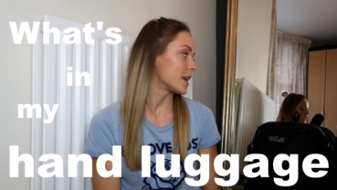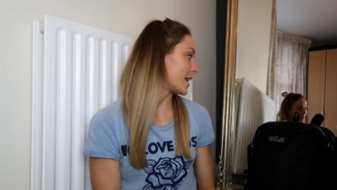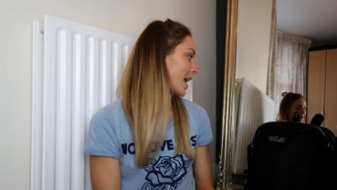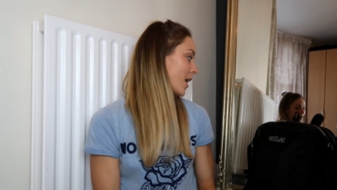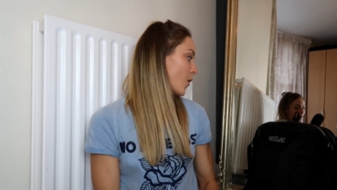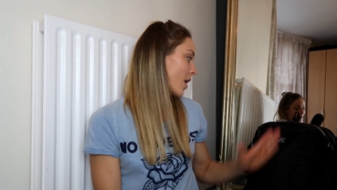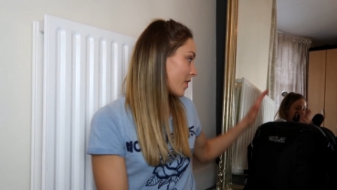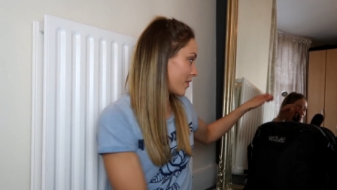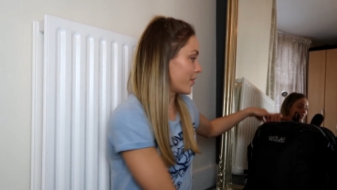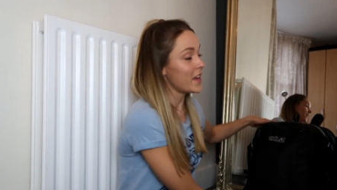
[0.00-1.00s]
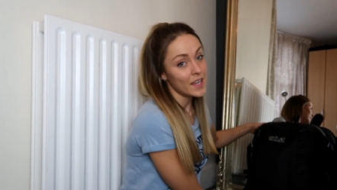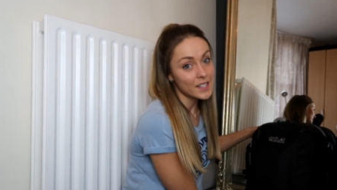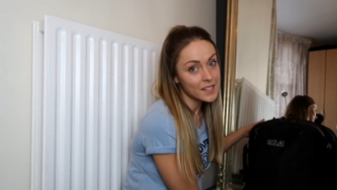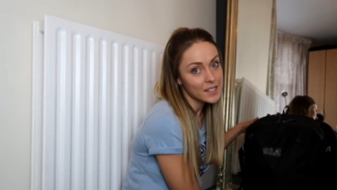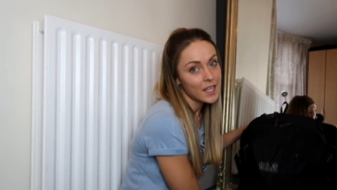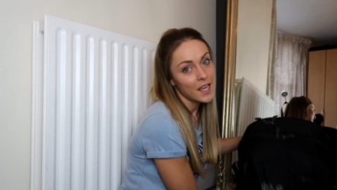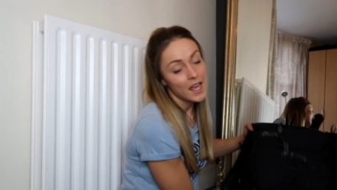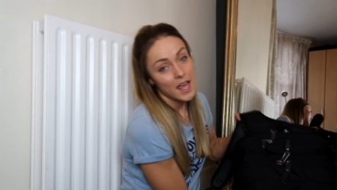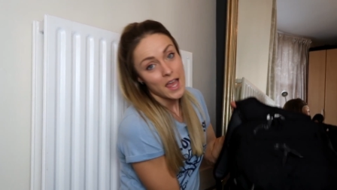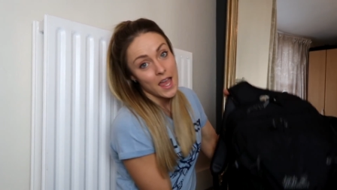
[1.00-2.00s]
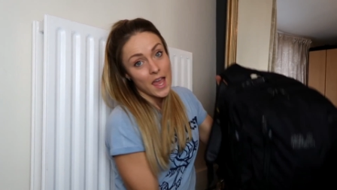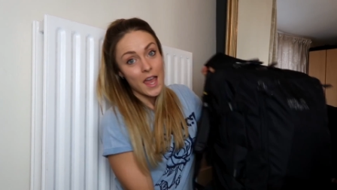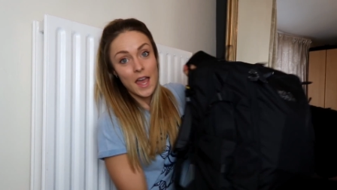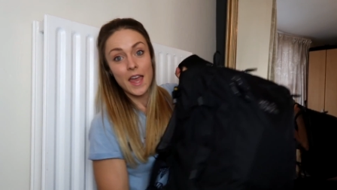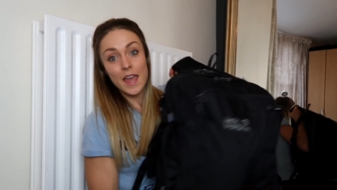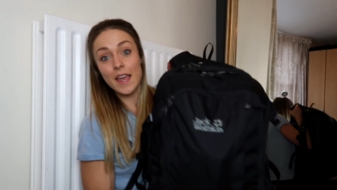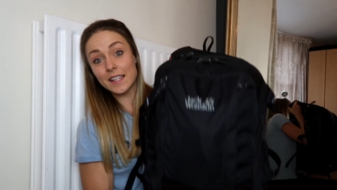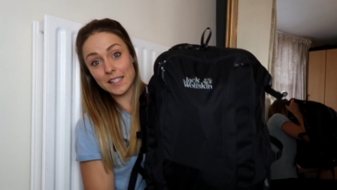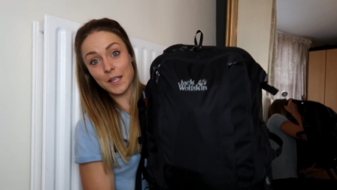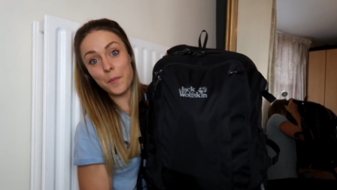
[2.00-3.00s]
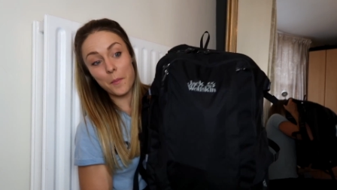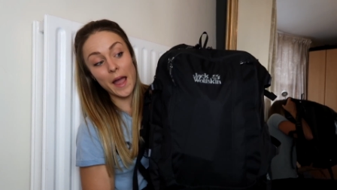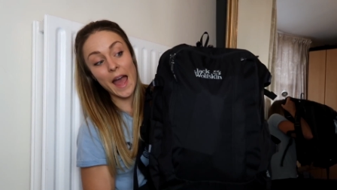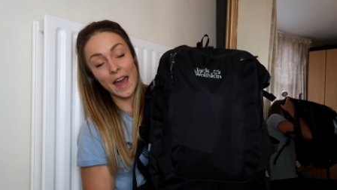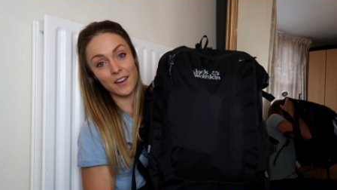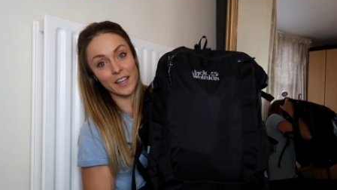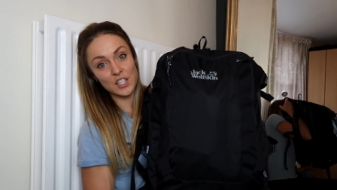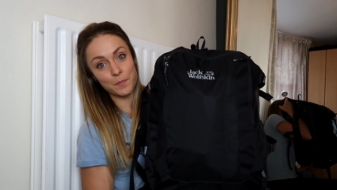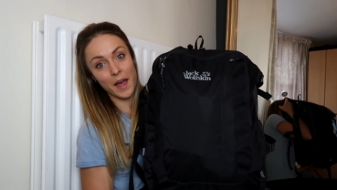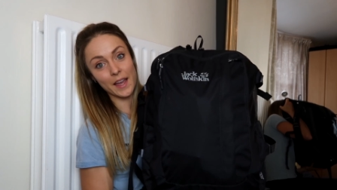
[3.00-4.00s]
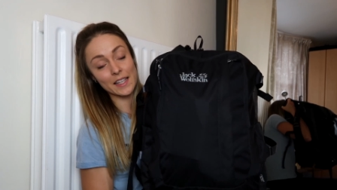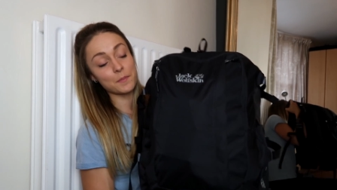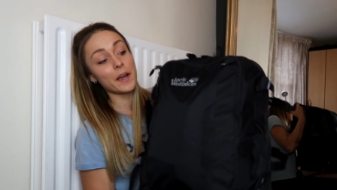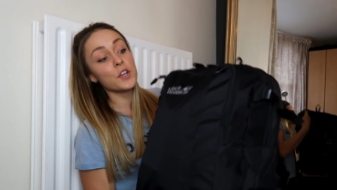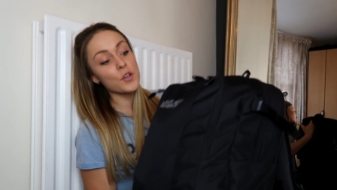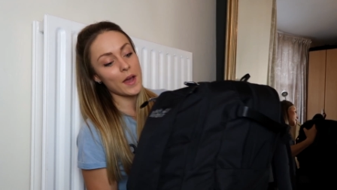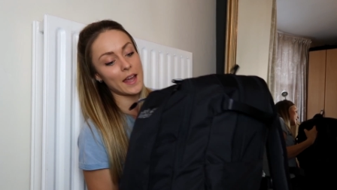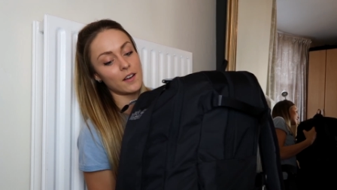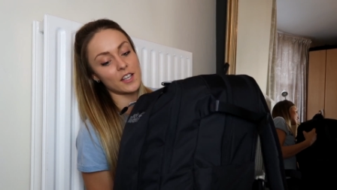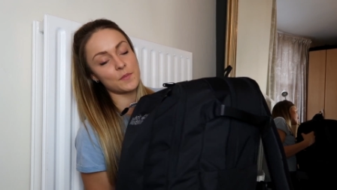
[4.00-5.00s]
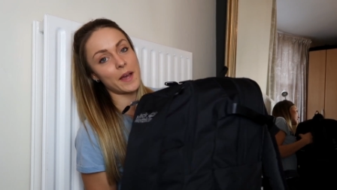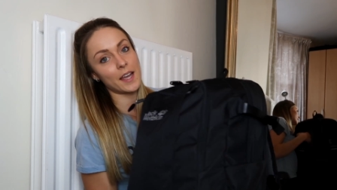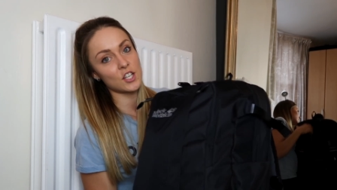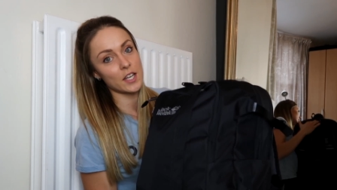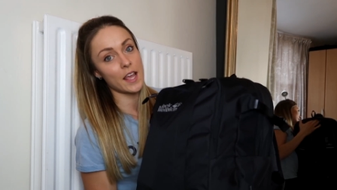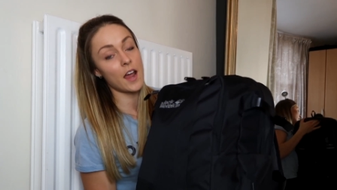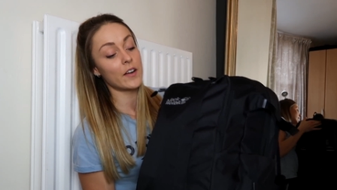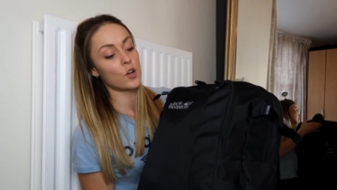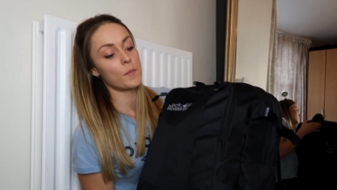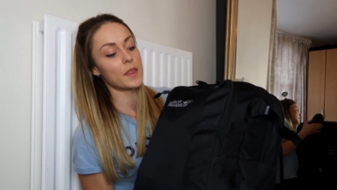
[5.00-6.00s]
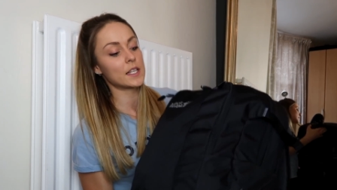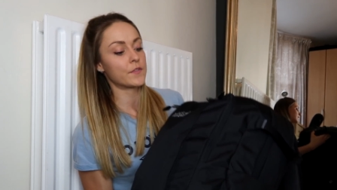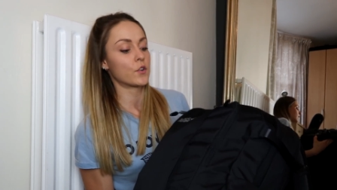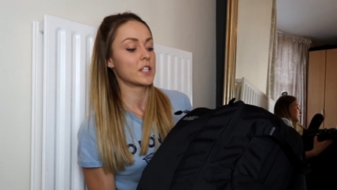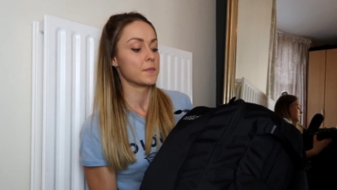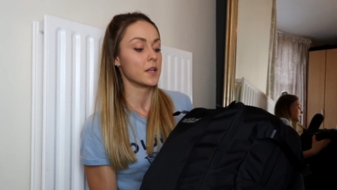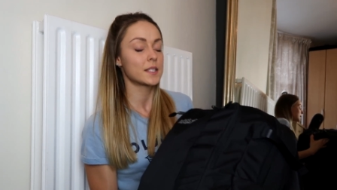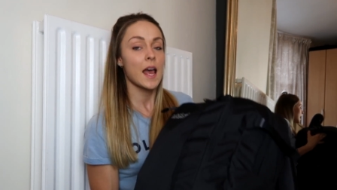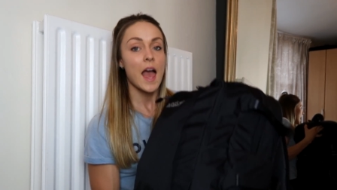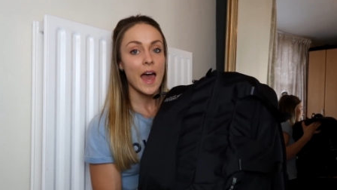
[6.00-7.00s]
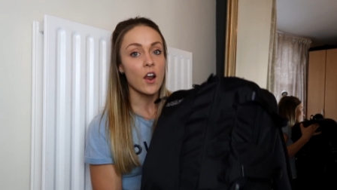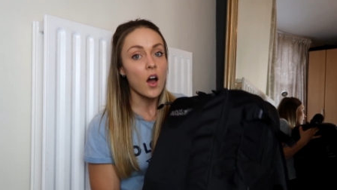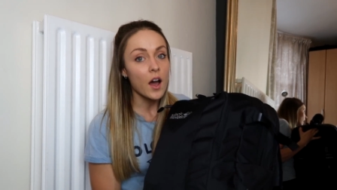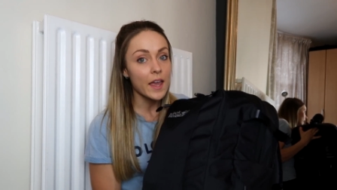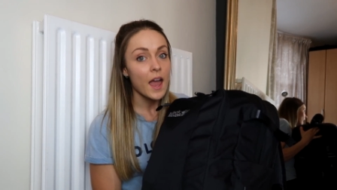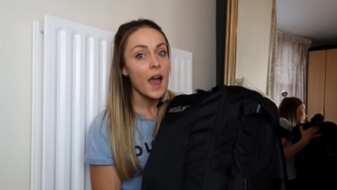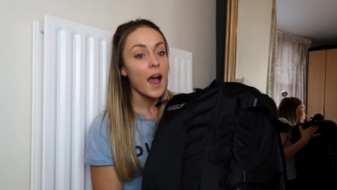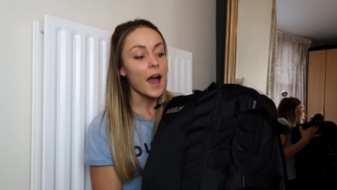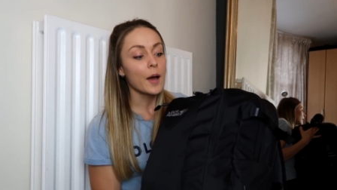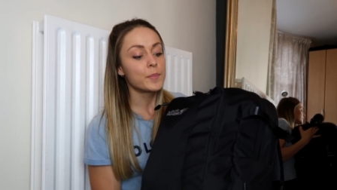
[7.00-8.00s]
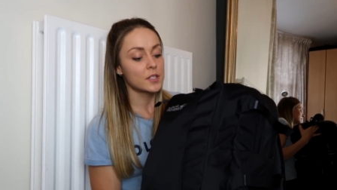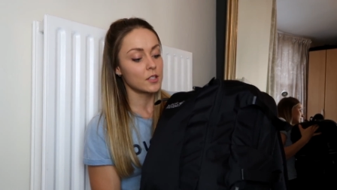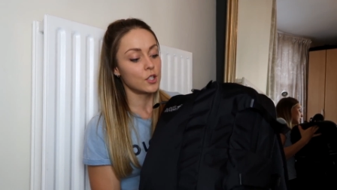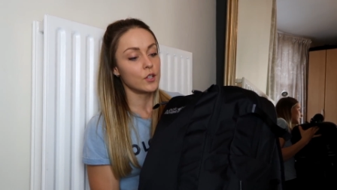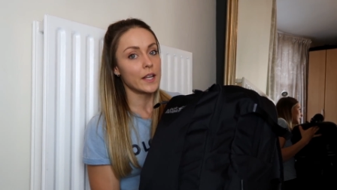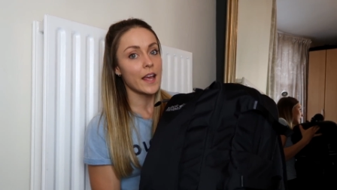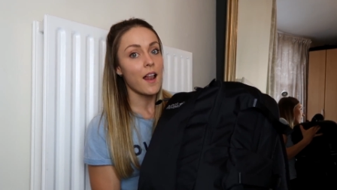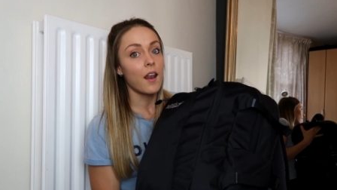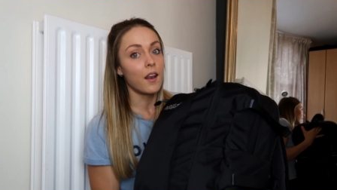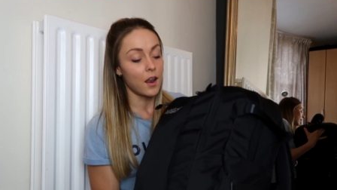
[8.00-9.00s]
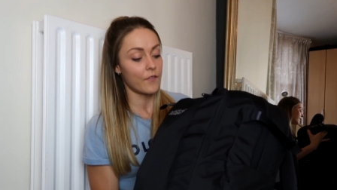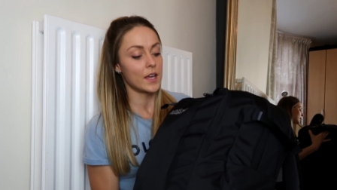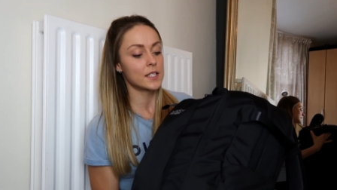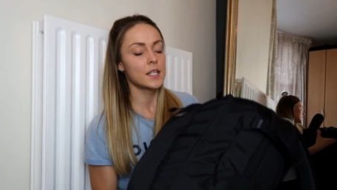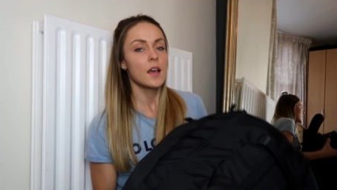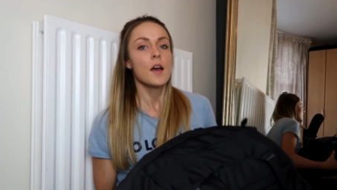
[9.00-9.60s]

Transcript: Now this is my hand luggage bag, it's my new hand luggage bag actually, Eric got me this for Christmas and I absolutely love it